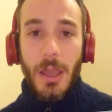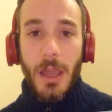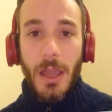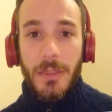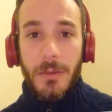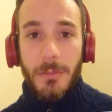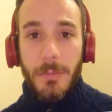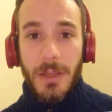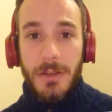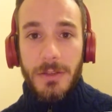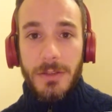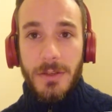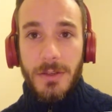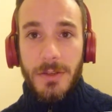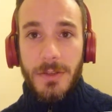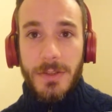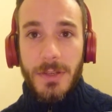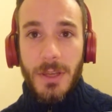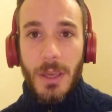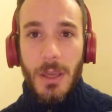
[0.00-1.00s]
and the
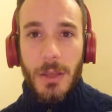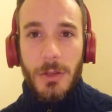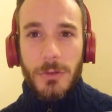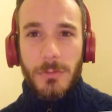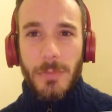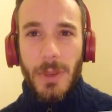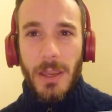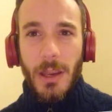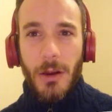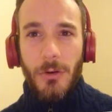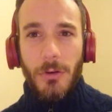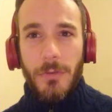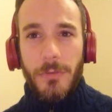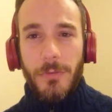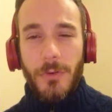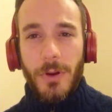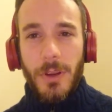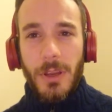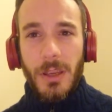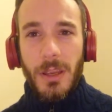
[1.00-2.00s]
mentors to make our
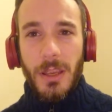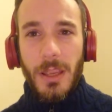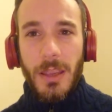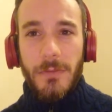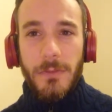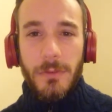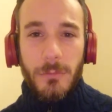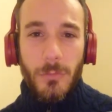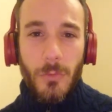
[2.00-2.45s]
offering even